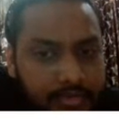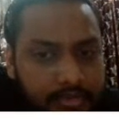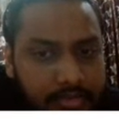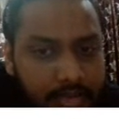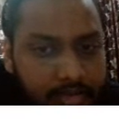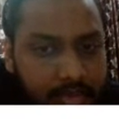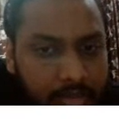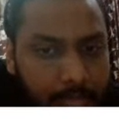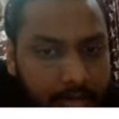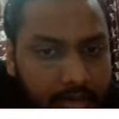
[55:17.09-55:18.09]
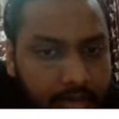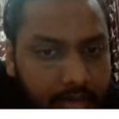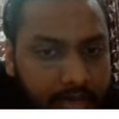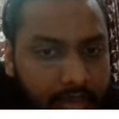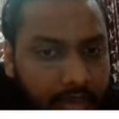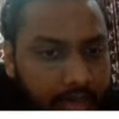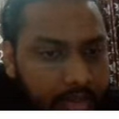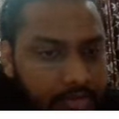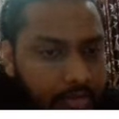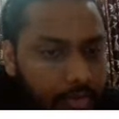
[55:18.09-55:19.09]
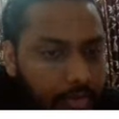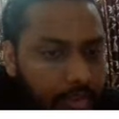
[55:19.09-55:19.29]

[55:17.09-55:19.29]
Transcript: this is nothing but a rectangle. Yes or no?